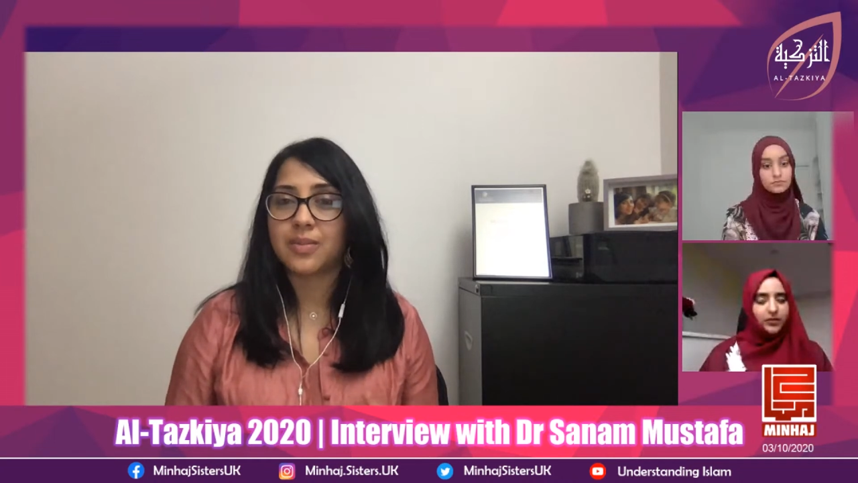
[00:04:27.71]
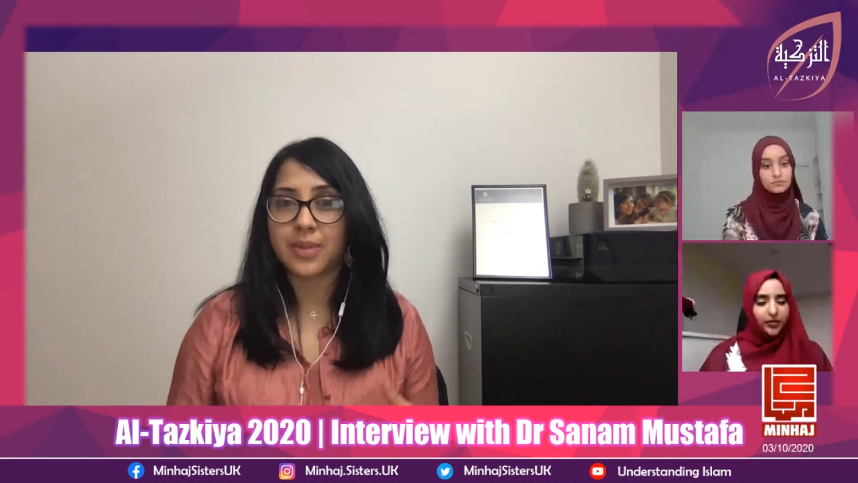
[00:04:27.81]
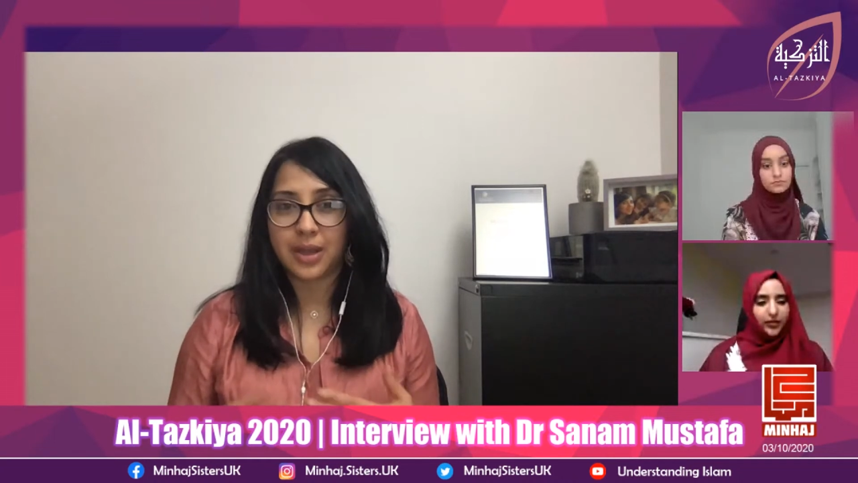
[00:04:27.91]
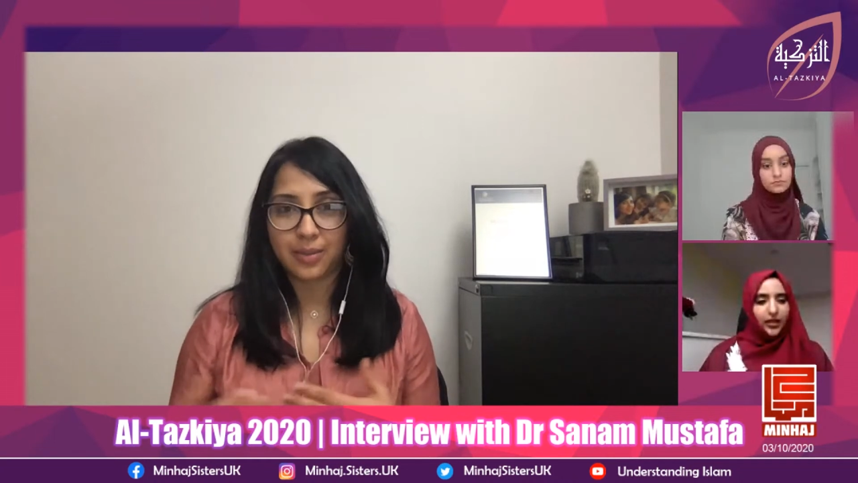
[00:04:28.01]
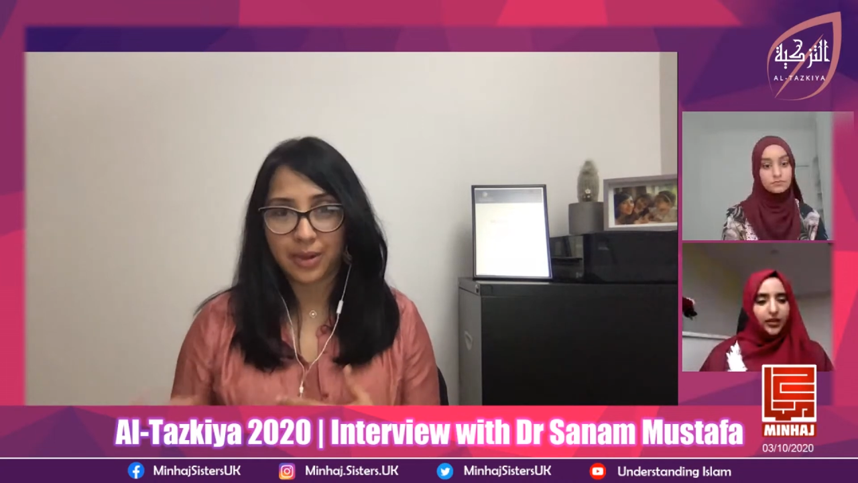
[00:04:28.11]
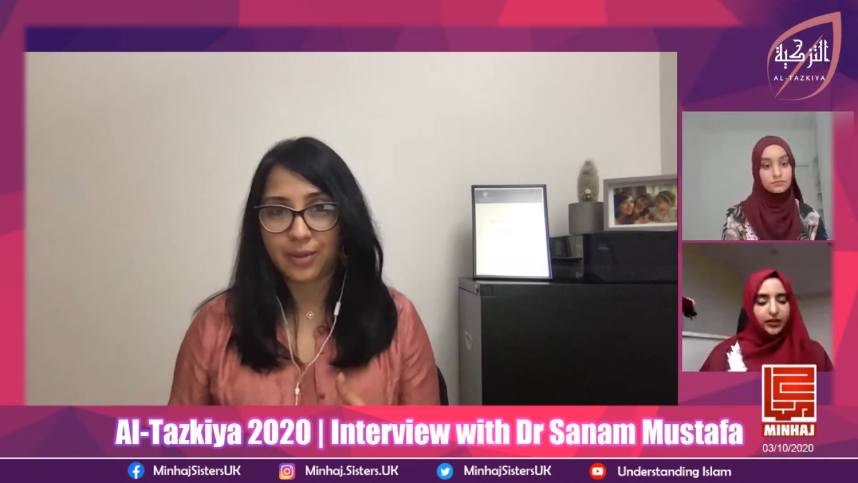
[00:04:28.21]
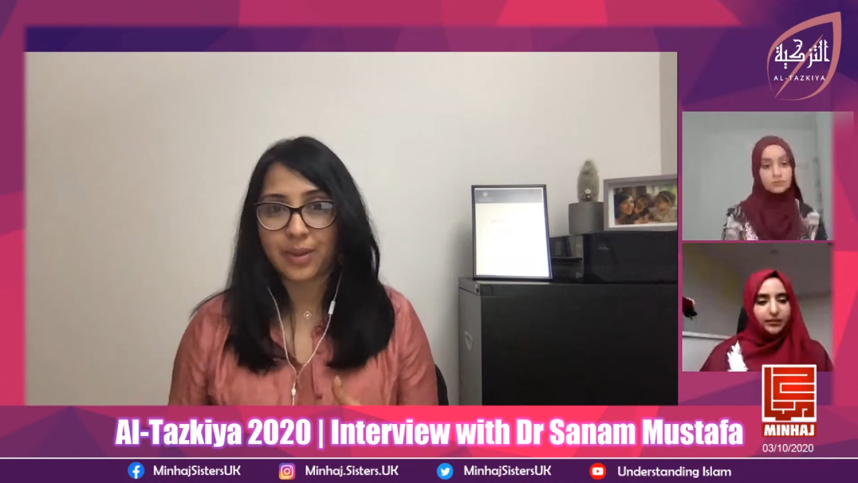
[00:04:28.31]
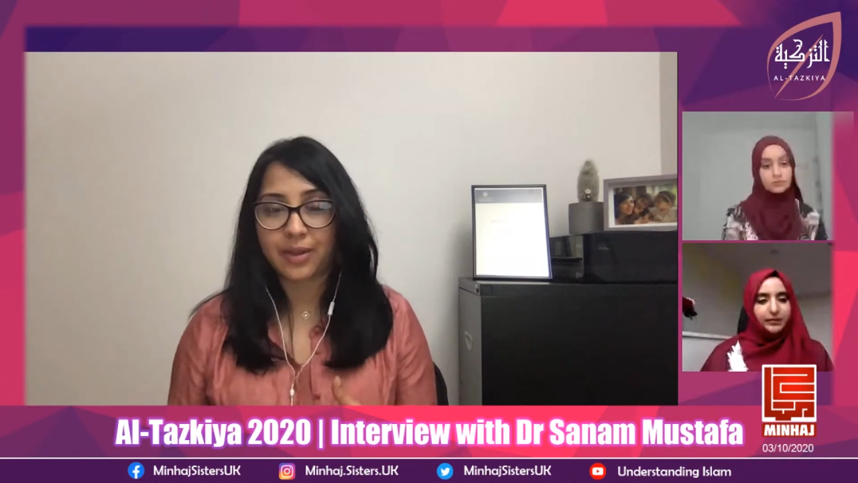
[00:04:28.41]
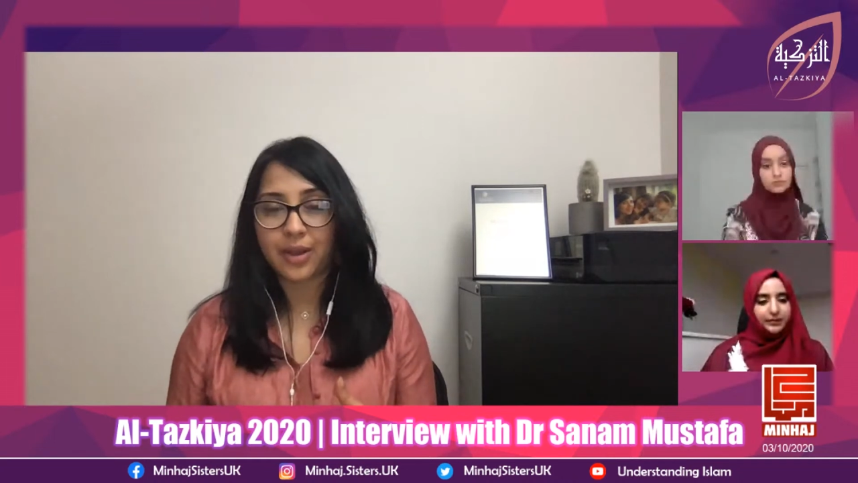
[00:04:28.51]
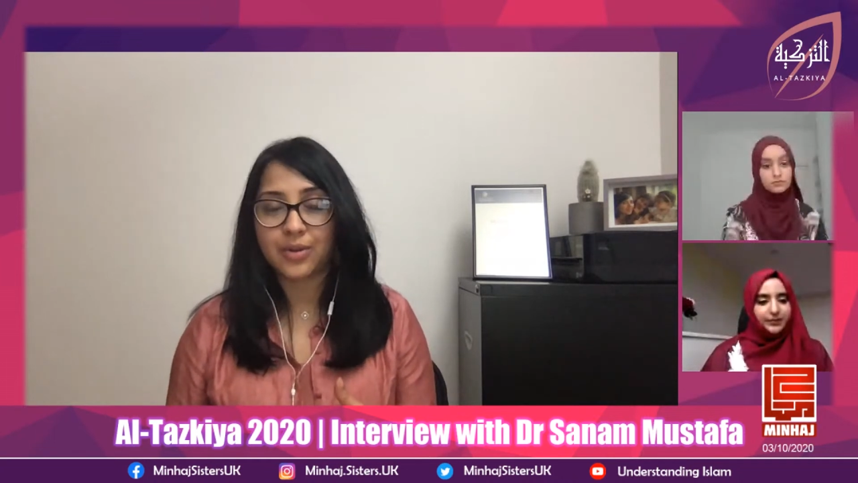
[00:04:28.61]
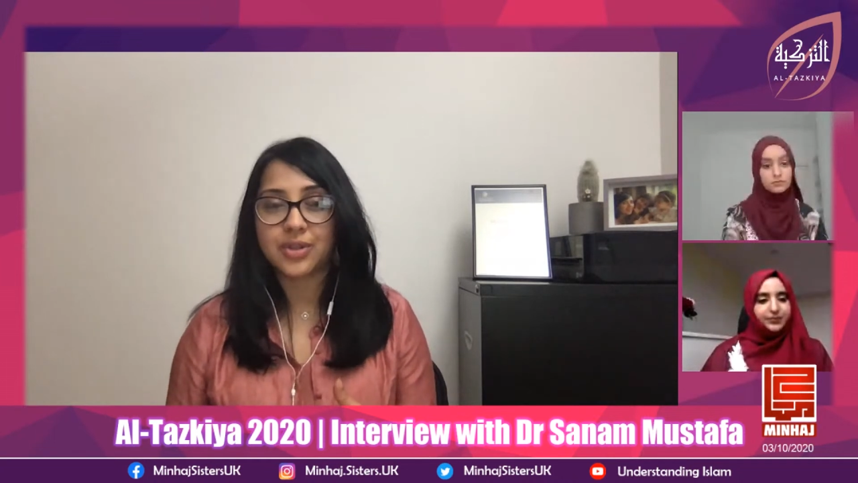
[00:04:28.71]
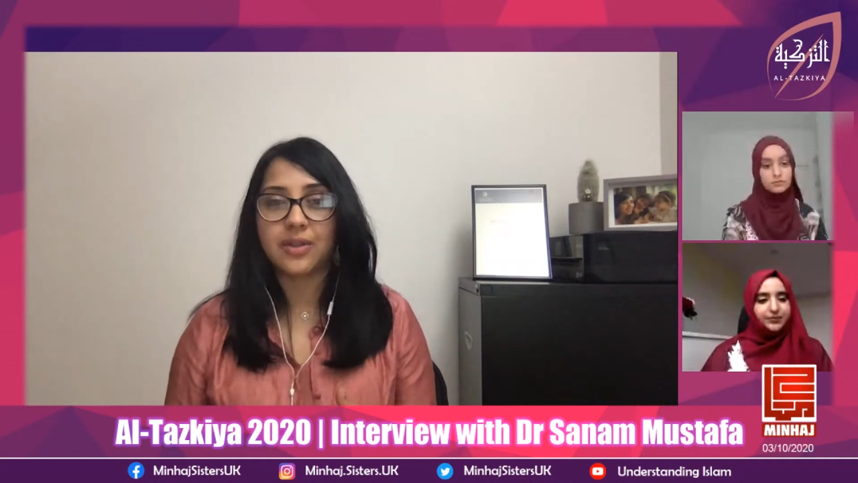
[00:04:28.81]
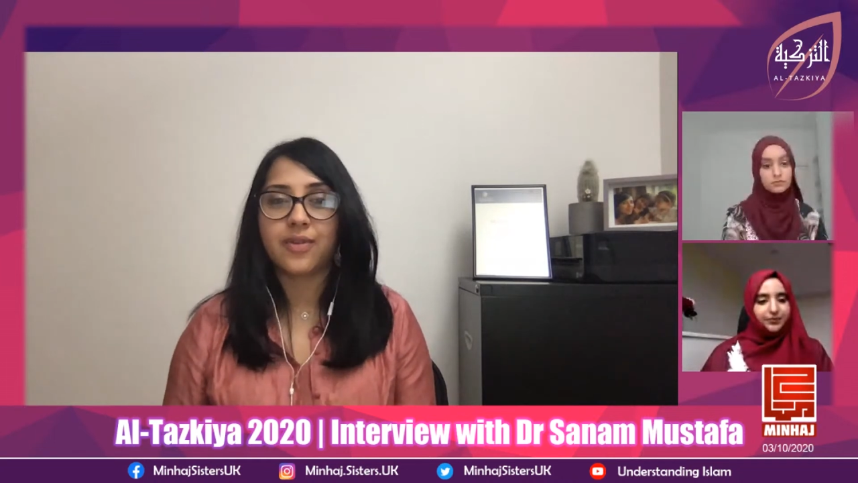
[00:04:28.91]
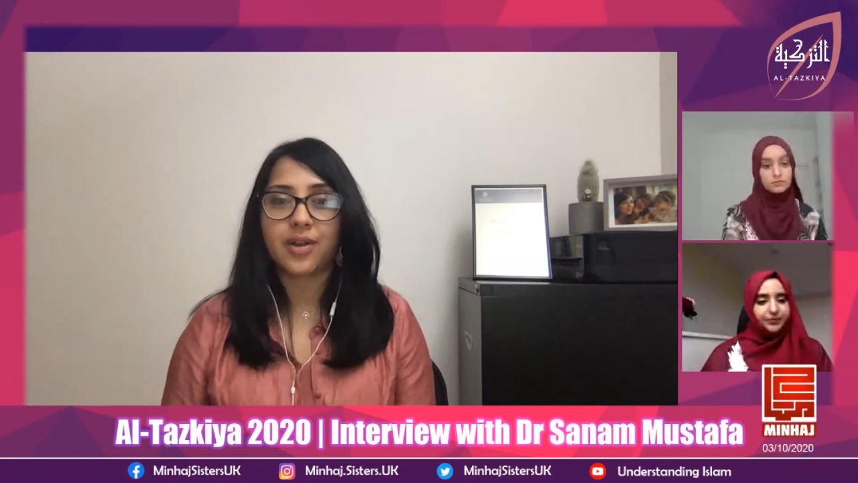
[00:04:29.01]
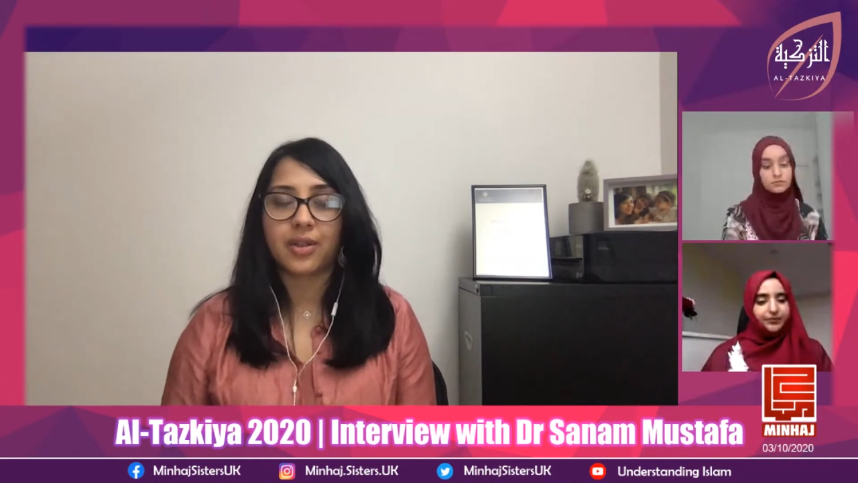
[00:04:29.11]
my elderly
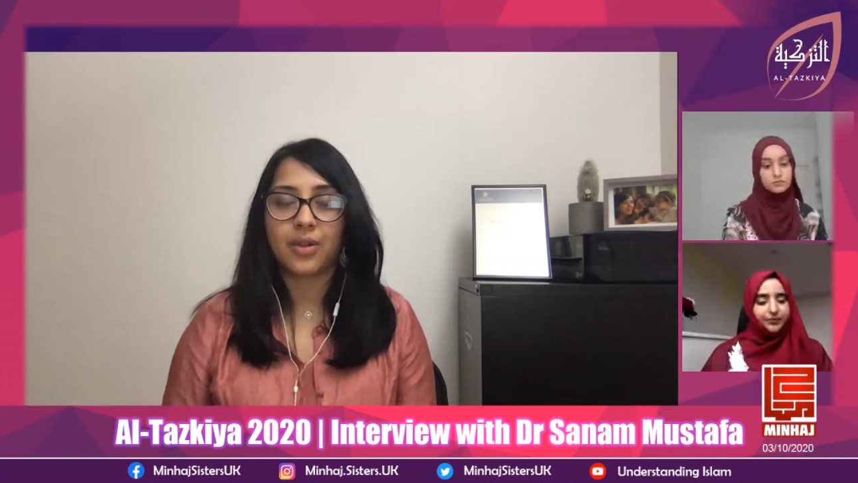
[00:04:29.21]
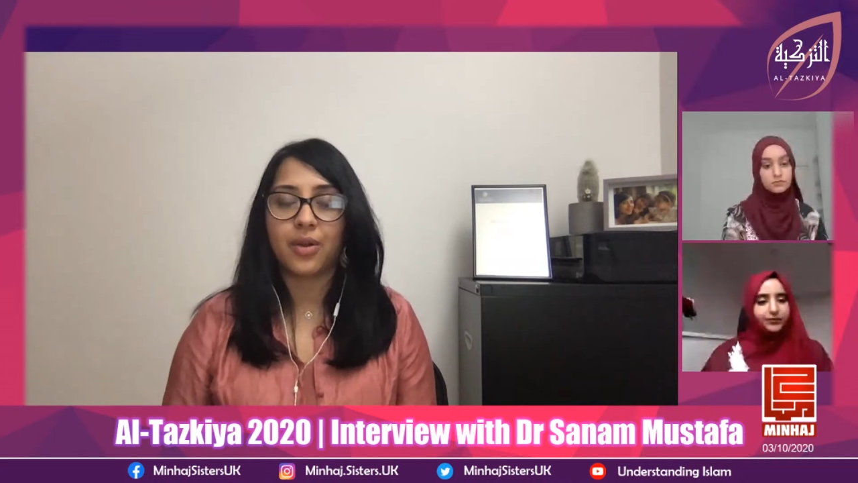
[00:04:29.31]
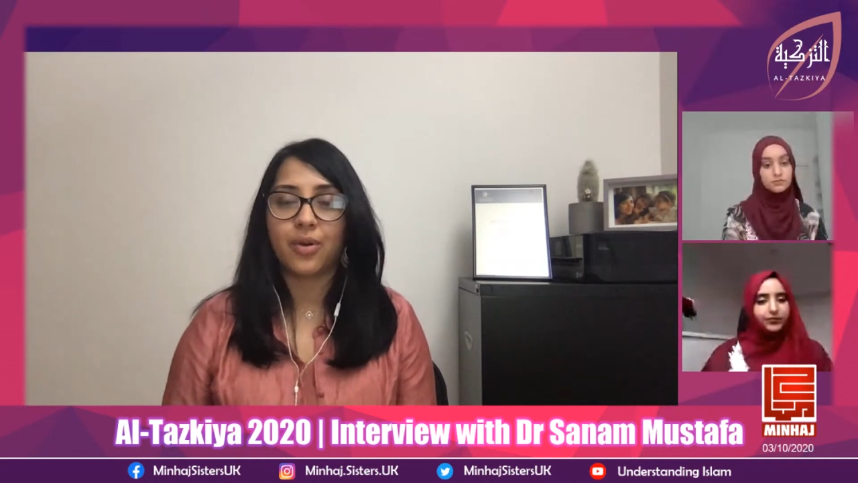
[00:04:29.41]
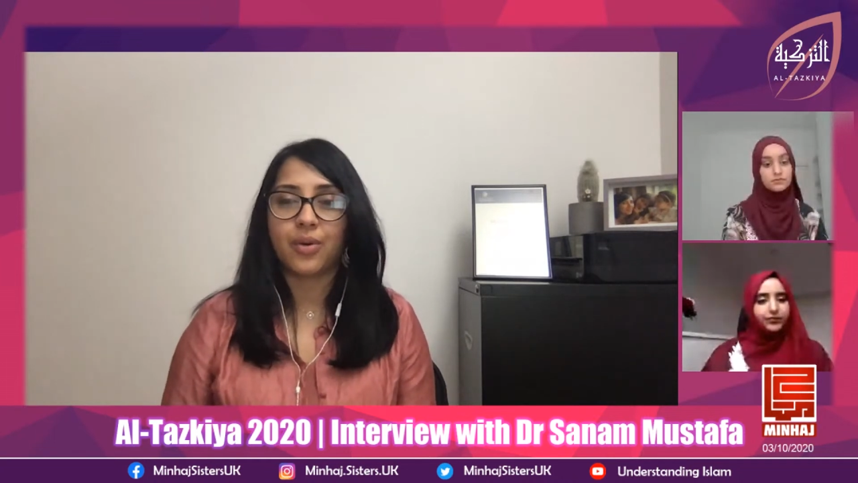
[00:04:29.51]
father-in-law,